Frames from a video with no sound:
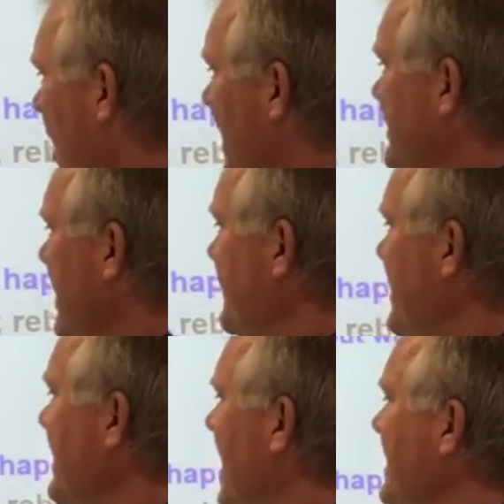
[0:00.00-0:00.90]
In
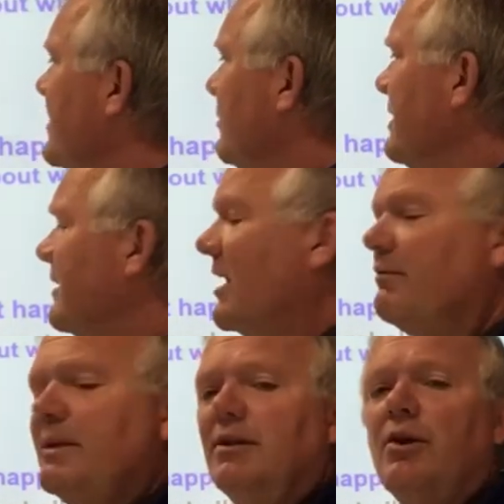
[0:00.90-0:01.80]
1793, the
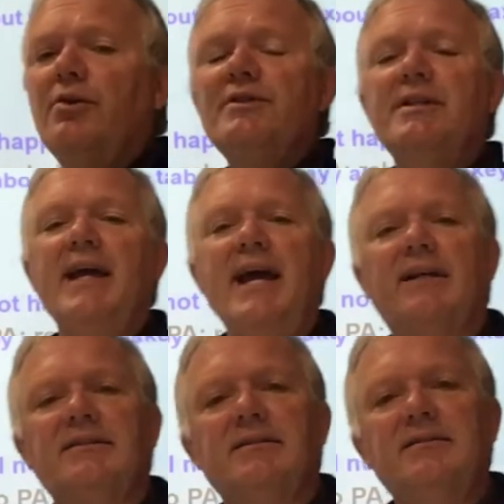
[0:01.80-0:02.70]
government lowers the
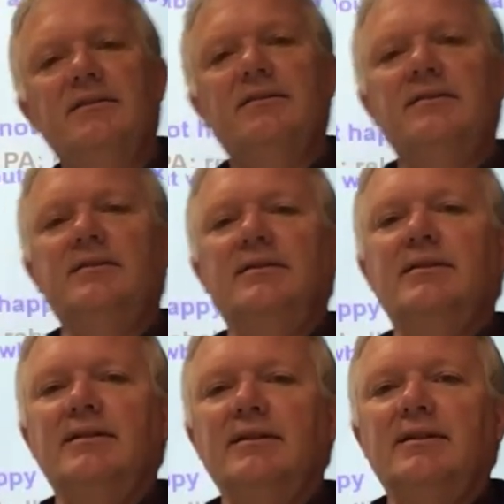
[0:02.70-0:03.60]
tax.
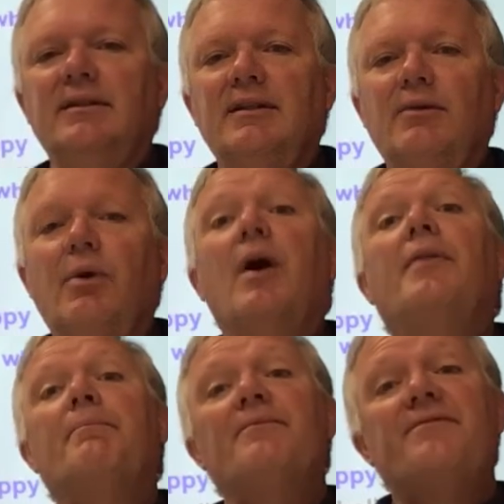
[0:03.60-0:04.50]
Well,
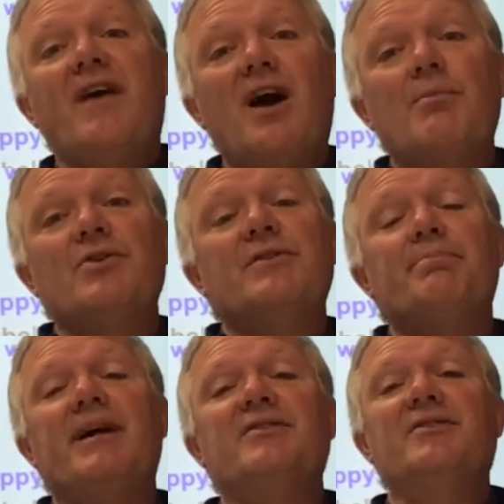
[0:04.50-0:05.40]
the farmers in
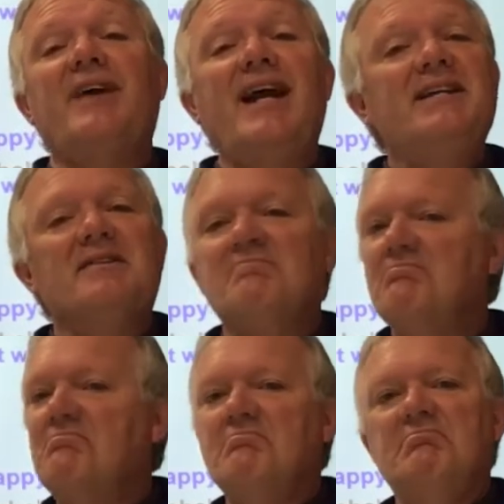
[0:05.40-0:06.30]
Pennsylvania,
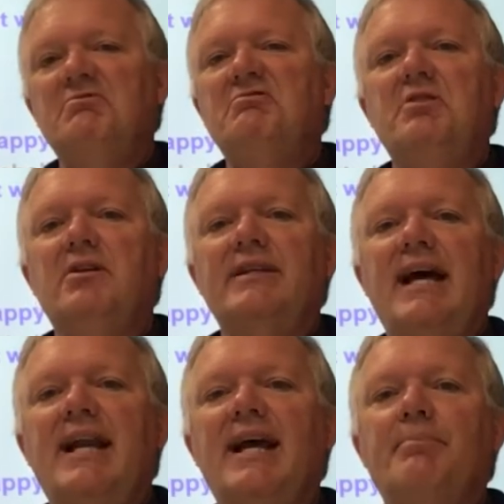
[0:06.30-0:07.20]
still
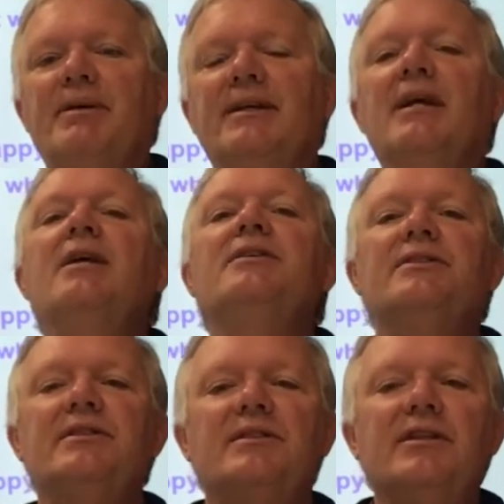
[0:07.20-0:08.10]
not happy,
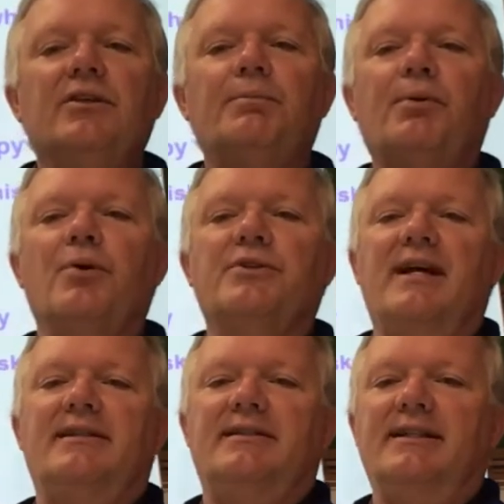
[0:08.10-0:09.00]
still
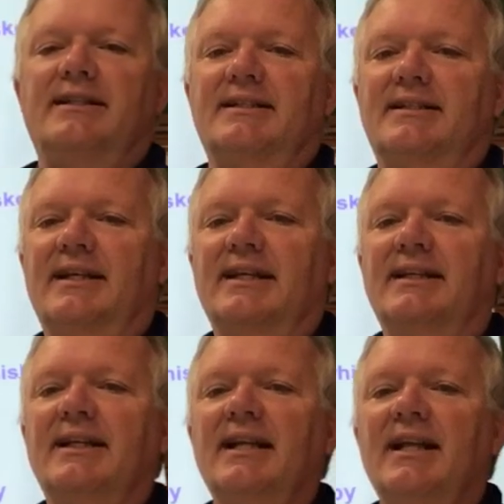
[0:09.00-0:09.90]
protesting this thing.
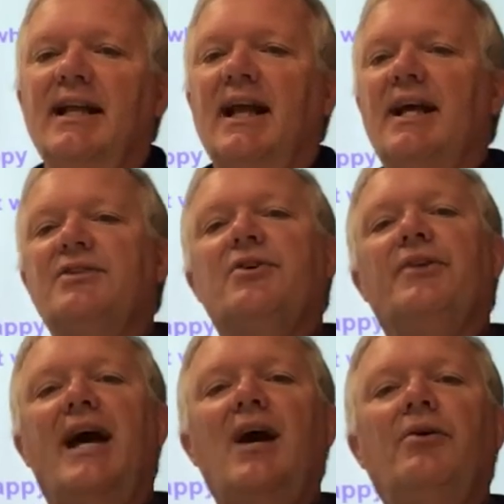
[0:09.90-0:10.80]
And so
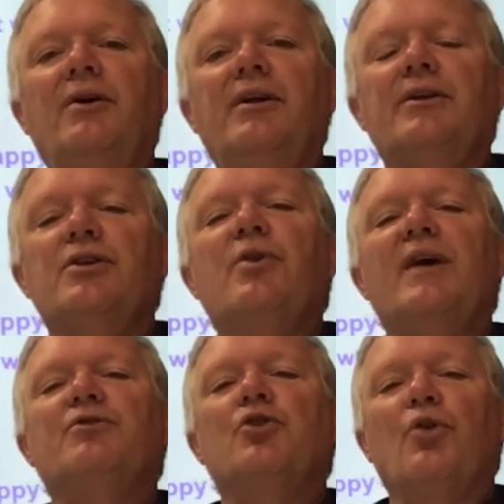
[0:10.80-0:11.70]
now you
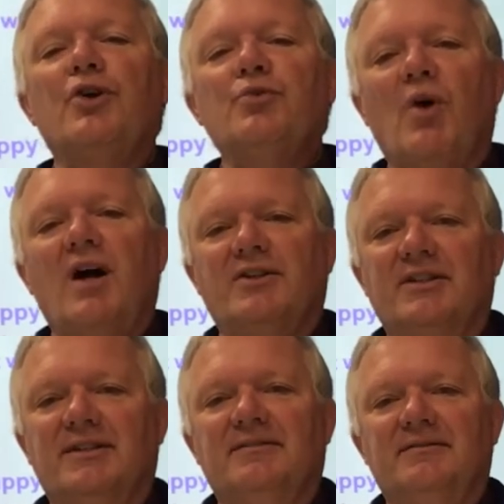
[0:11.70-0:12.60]
have George Washington,